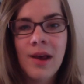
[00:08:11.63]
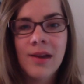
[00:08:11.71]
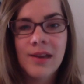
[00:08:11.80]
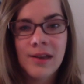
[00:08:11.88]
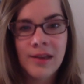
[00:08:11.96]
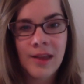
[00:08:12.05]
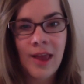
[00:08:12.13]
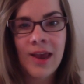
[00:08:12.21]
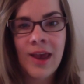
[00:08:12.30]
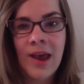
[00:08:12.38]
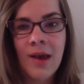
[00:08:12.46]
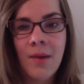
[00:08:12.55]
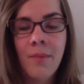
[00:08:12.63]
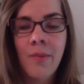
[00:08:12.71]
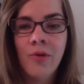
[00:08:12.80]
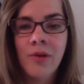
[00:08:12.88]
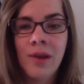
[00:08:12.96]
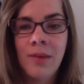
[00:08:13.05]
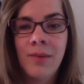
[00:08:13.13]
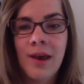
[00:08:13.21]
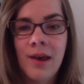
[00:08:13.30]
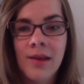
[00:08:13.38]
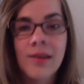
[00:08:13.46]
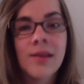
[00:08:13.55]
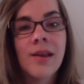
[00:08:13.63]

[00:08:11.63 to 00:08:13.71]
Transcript: disliking, mostly because